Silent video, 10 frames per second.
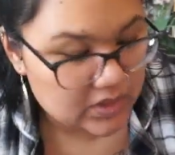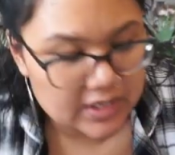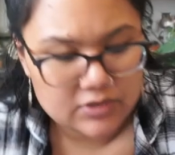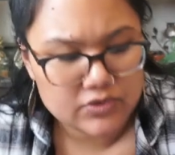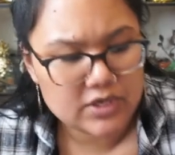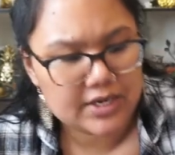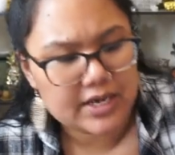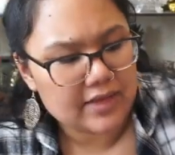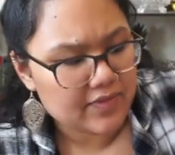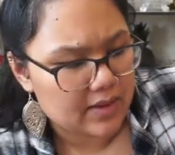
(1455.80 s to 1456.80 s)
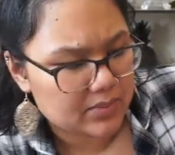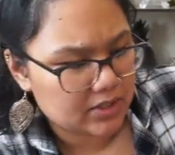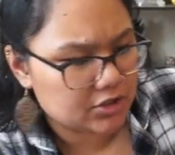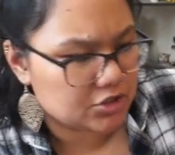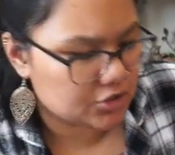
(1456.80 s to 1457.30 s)
I don't think I got that
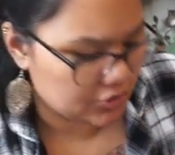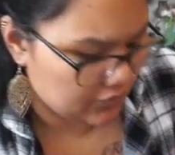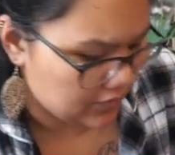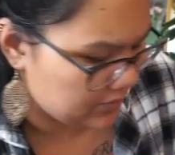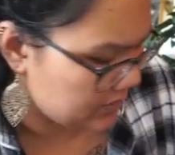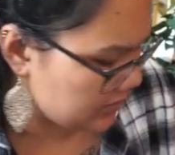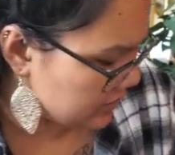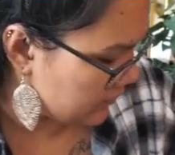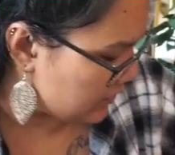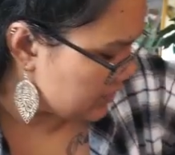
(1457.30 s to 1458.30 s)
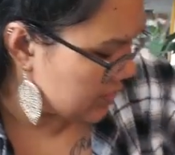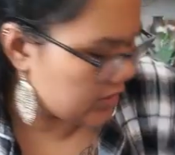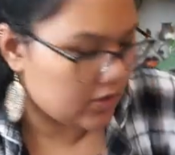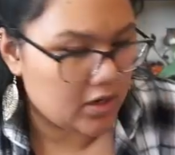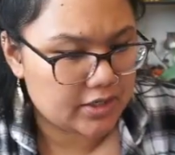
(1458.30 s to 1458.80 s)
much from from
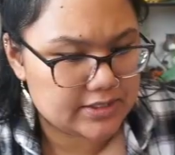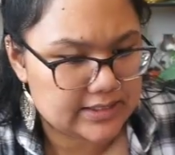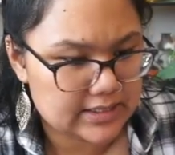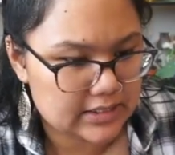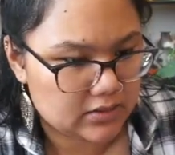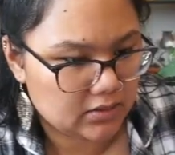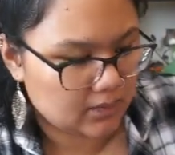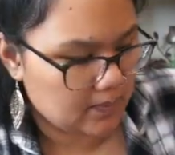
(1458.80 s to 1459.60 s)
here, honestly.